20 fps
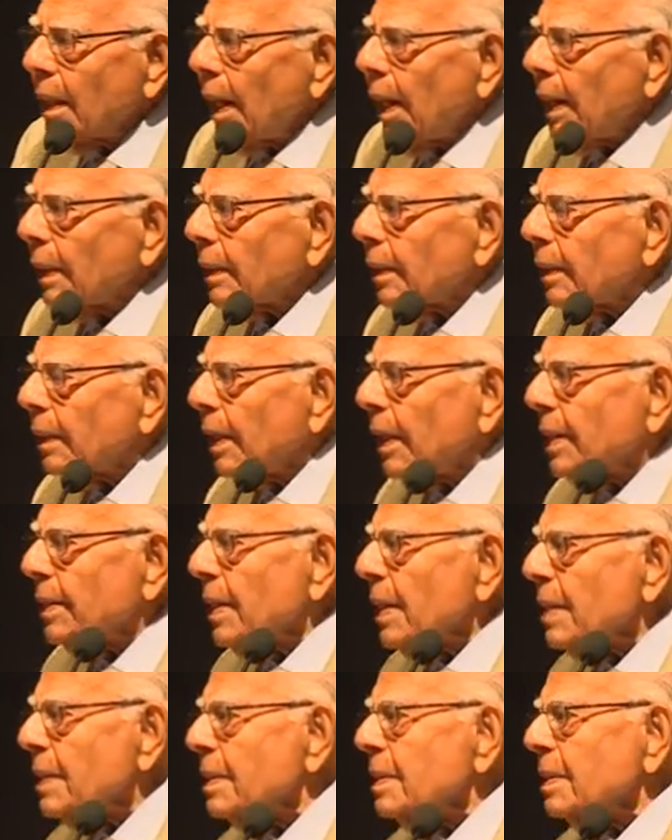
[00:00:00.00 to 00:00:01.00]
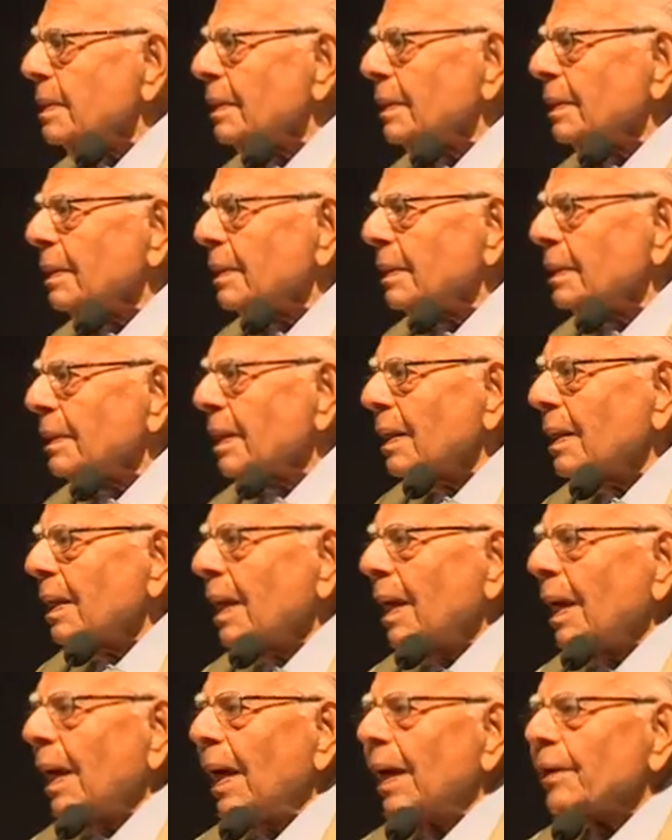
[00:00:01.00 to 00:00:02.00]
And religion
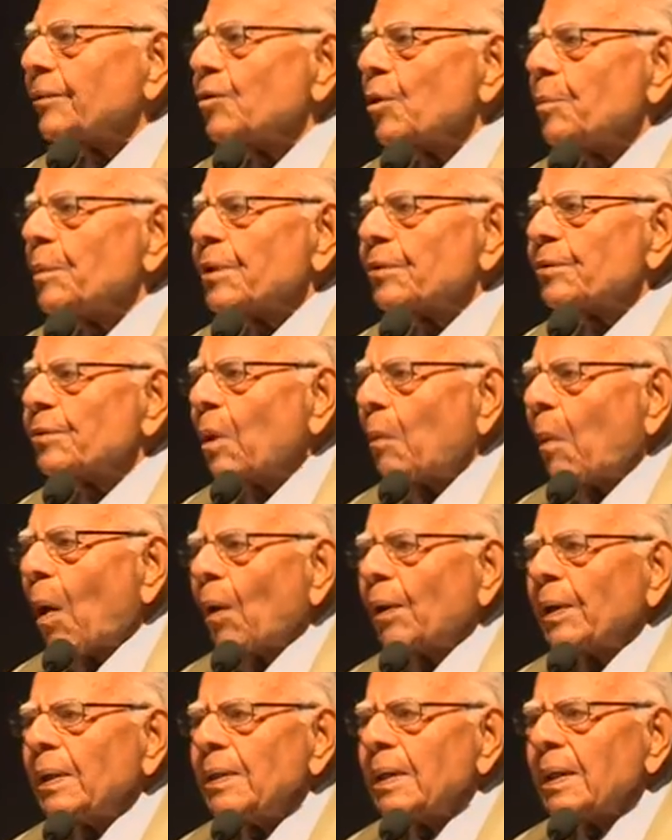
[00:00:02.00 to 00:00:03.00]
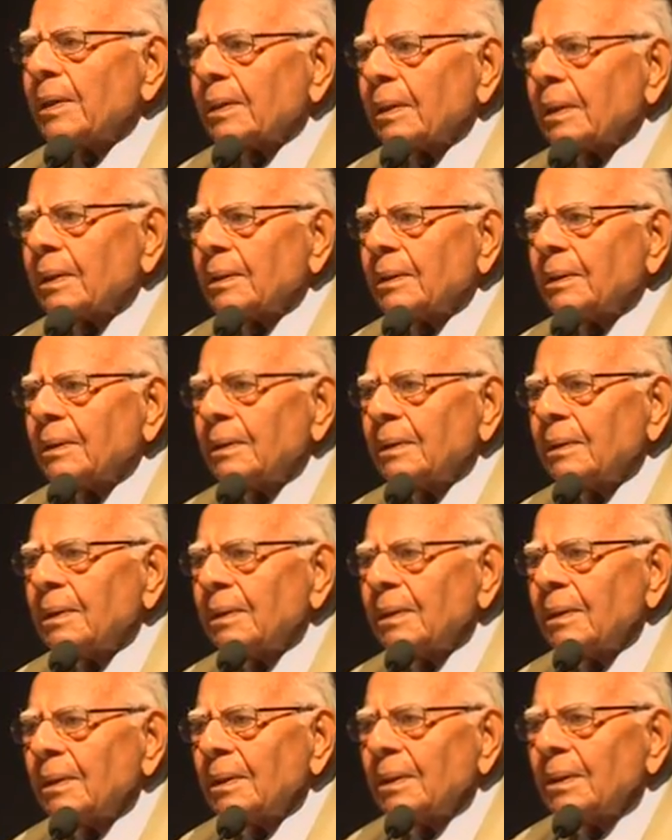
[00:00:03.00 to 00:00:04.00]
has to be subordinated
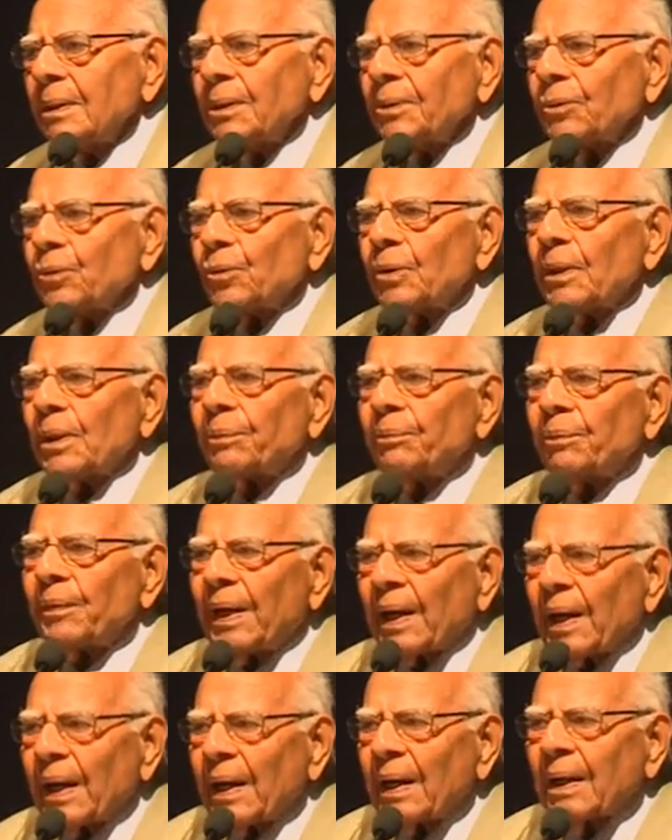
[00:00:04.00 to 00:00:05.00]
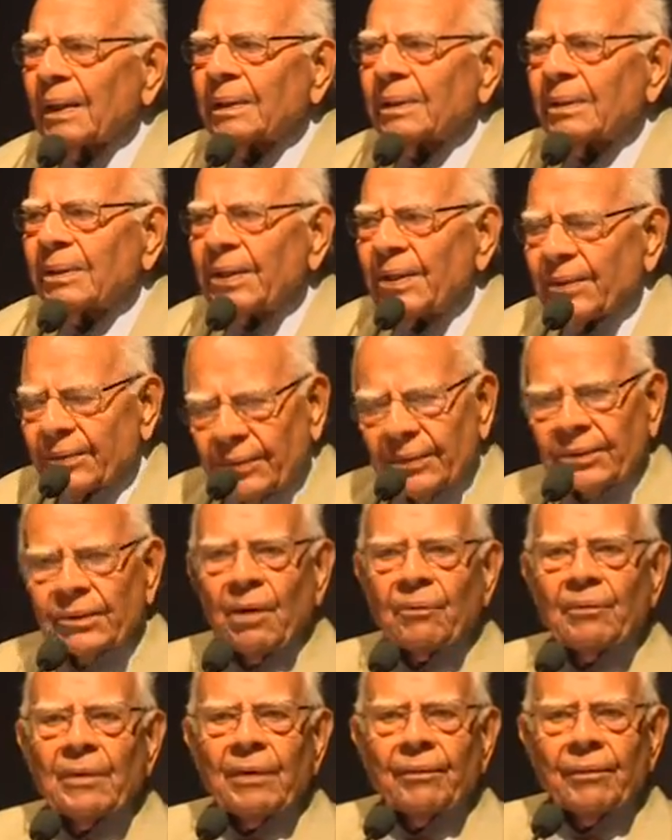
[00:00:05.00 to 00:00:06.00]
to the great thesis
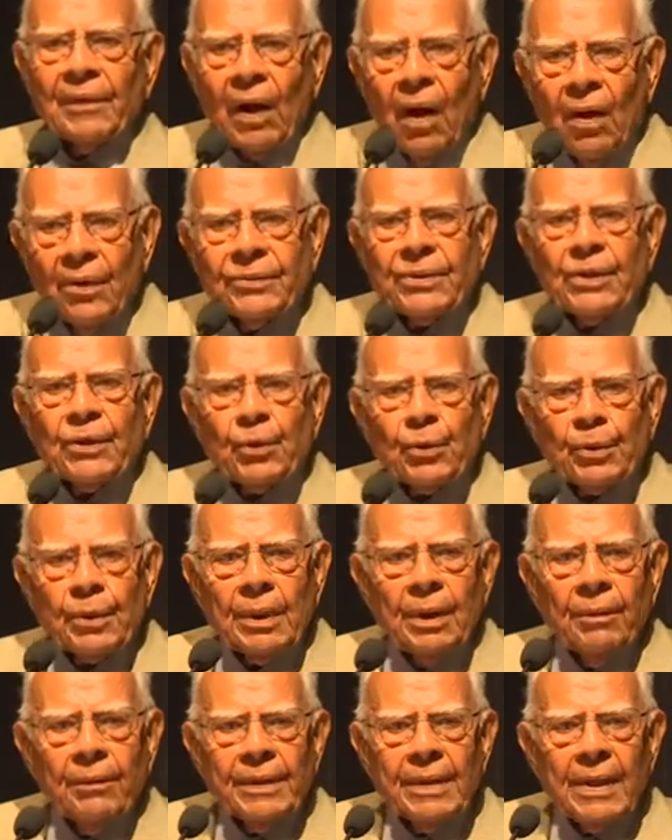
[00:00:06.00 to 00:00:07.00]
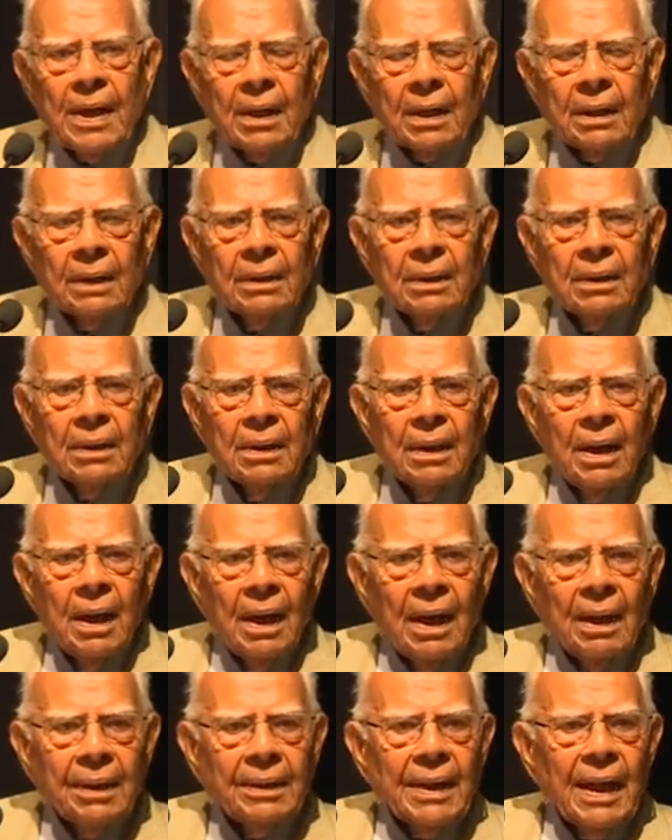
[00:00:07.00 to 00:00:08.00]
of the Constitution of India,
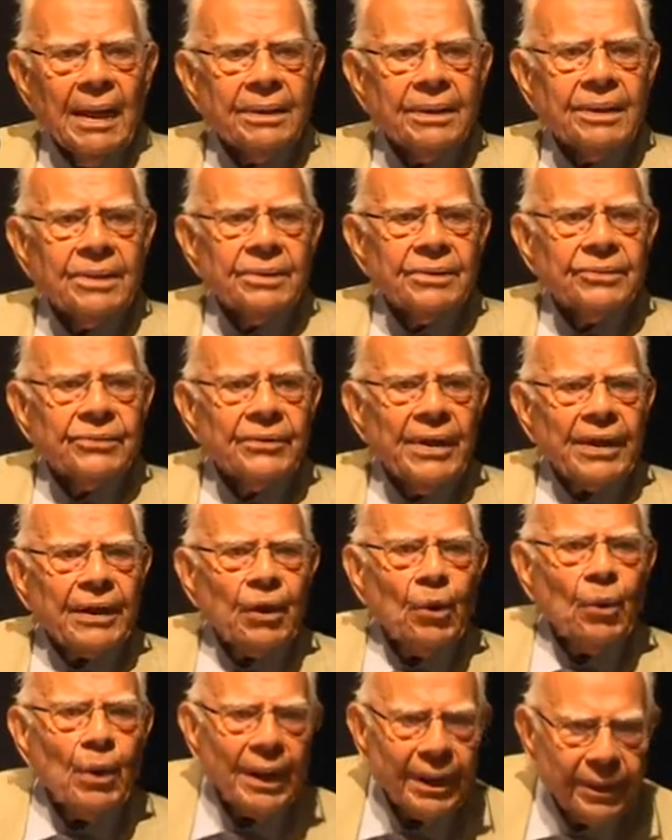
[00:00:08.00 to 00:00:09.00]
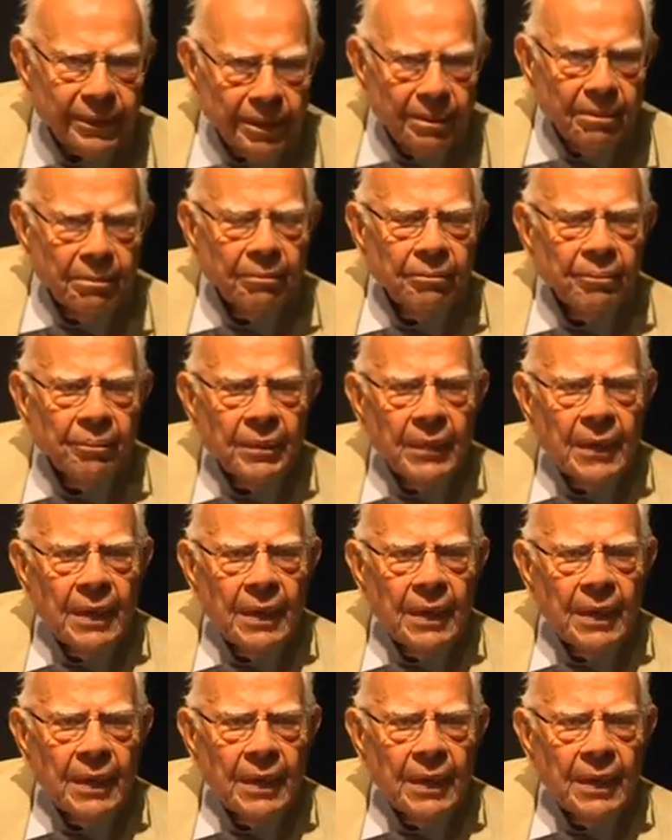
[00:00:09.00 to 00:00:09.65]
and that is secularism.